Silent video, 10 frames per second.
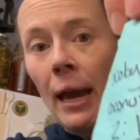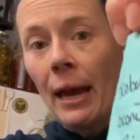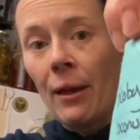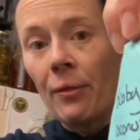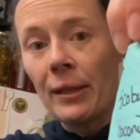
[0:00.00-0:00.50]

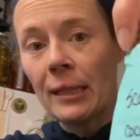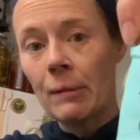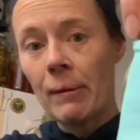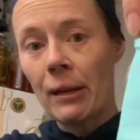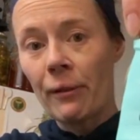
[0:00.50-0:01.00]
And this
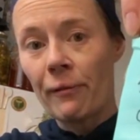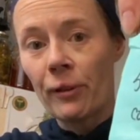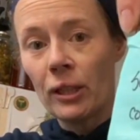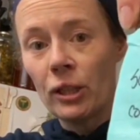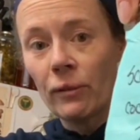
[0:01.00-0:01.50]
has been in the
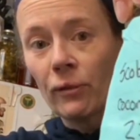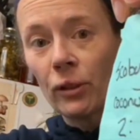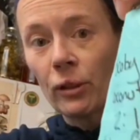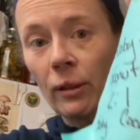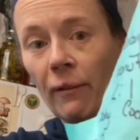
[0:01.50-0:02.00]
fridge
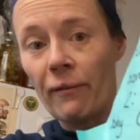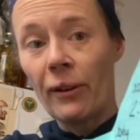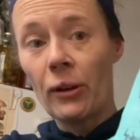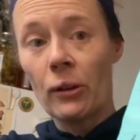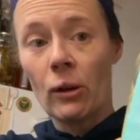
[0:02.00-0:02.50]
for a
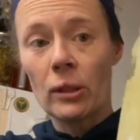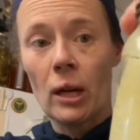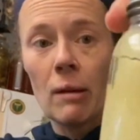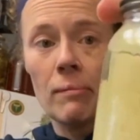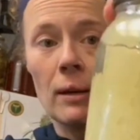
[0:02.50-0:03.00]
very long
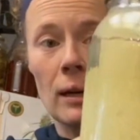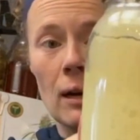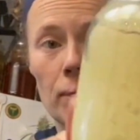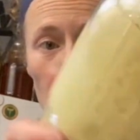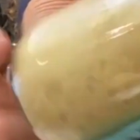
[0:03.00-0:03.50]
time, a
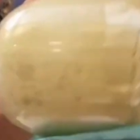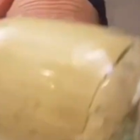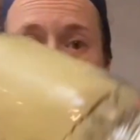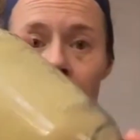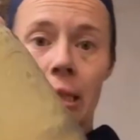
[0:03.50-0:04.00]
couple of
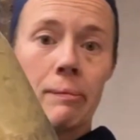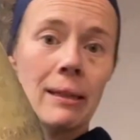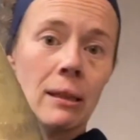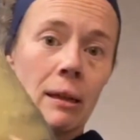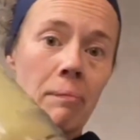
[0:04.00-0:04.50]
years, and it's
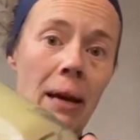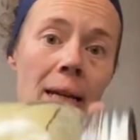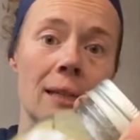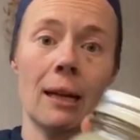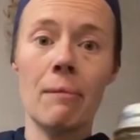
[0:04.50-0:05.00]
basically a
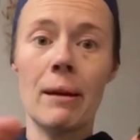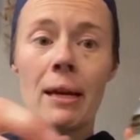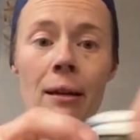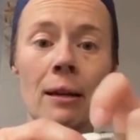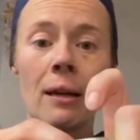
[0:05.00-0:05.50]
paste that I
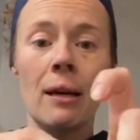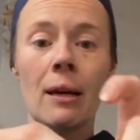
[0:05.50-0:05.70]
made.